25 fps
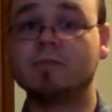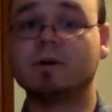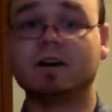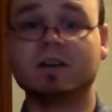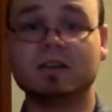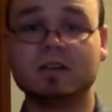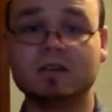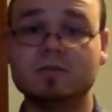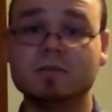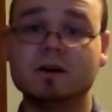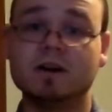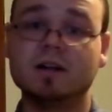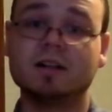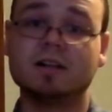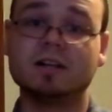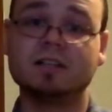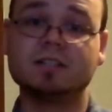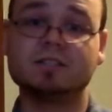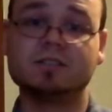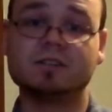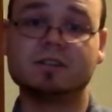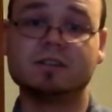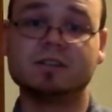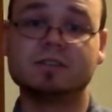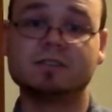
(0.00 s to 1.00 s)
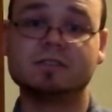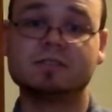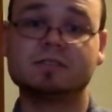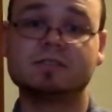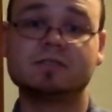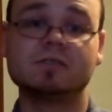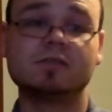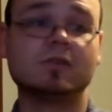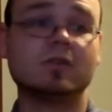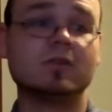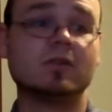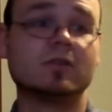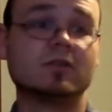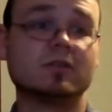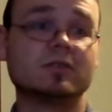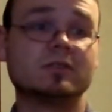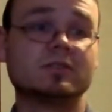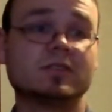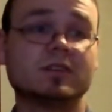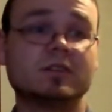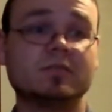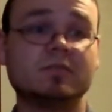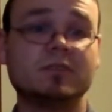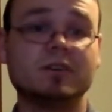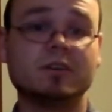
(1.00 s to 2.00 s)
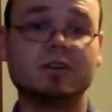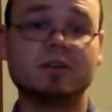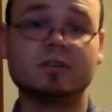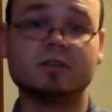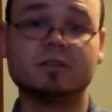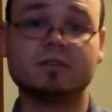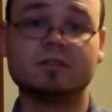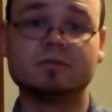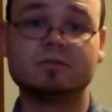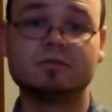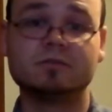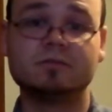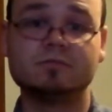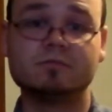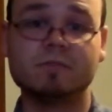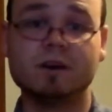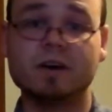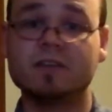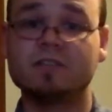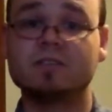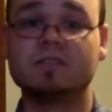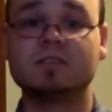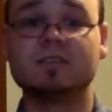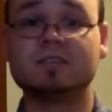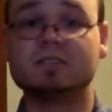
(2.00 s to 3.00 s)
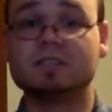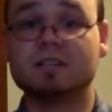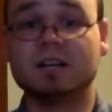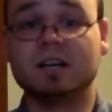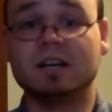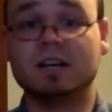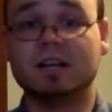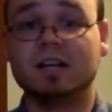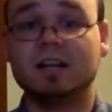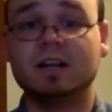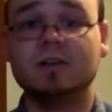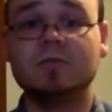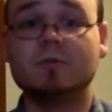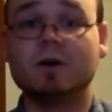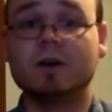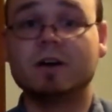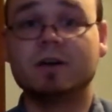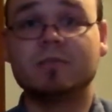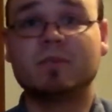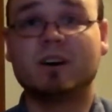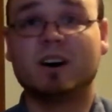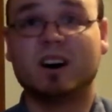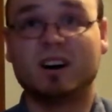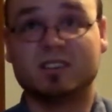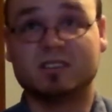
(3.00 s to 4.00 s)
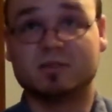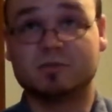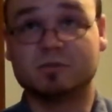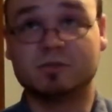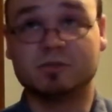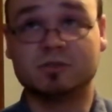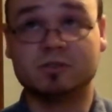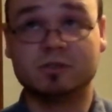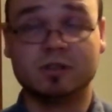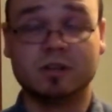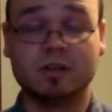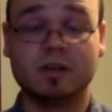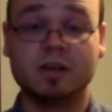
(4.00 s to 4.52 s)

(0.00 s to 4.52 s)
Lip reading: my email address, or send me a message in any way possible.